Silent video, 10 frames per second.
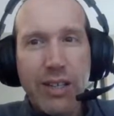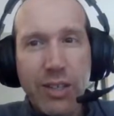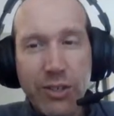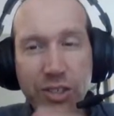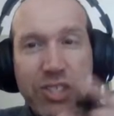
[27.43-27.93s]

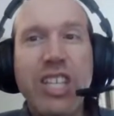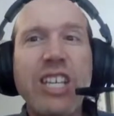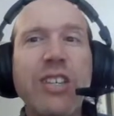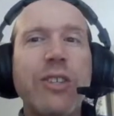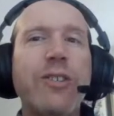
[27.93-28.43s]

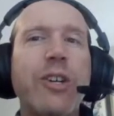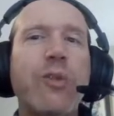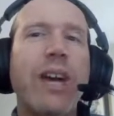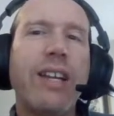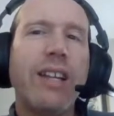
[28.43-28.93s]
sealed the
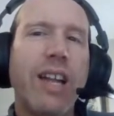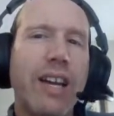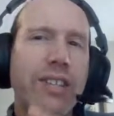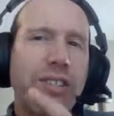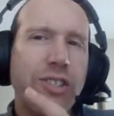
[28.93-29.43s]
Grand
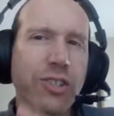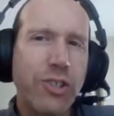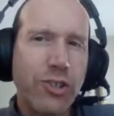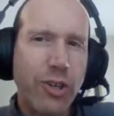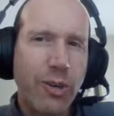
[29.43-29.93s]
Alliance's
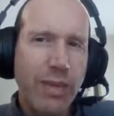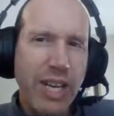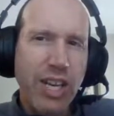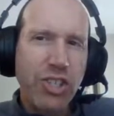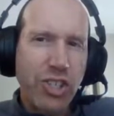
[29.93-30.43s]

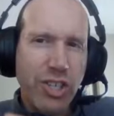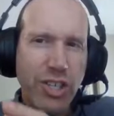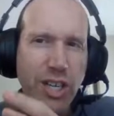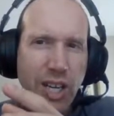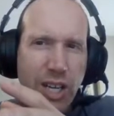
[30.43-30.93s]
determination
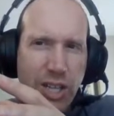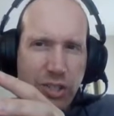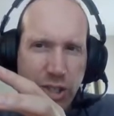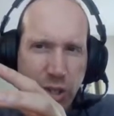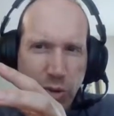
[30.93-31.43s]

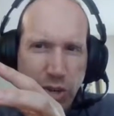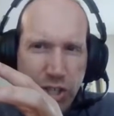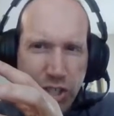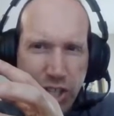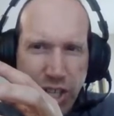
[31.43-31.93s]
to
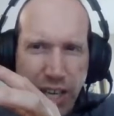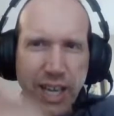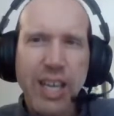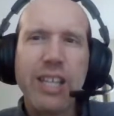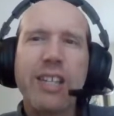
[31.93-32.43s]
crush
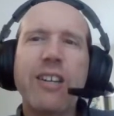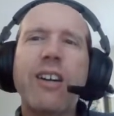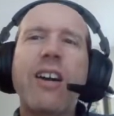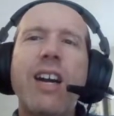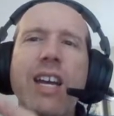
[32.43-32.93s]

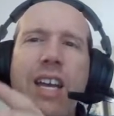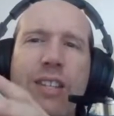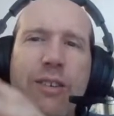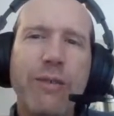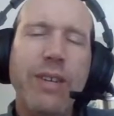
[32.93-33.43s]
Hitler and
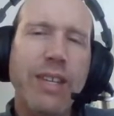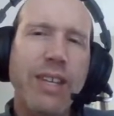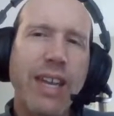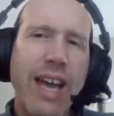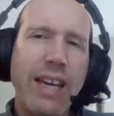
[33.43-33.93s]
defeat
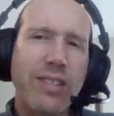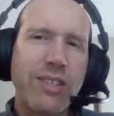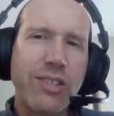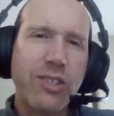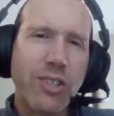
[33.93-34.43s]
the
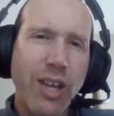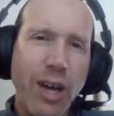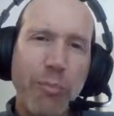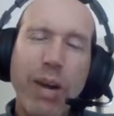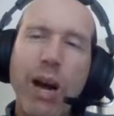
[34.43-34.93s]
Axis
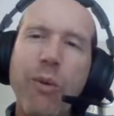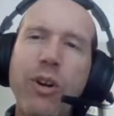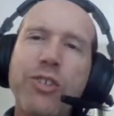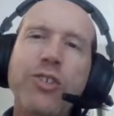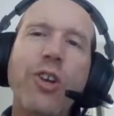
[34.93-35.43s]

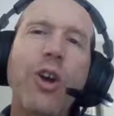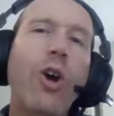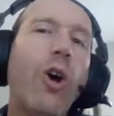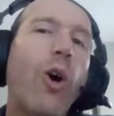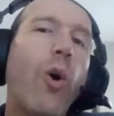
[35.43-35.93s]
powers,
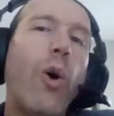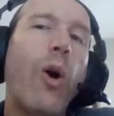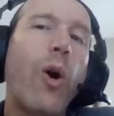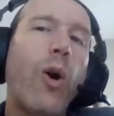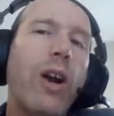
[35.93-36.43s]

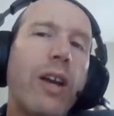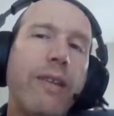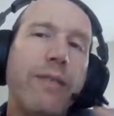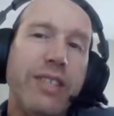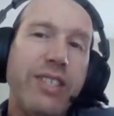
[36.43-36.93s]
or
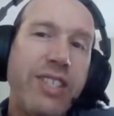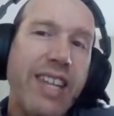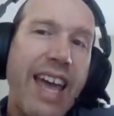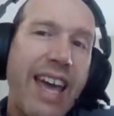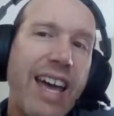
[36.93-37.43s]
if
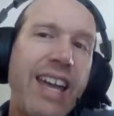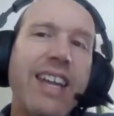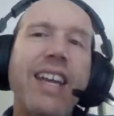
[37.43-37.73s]
instead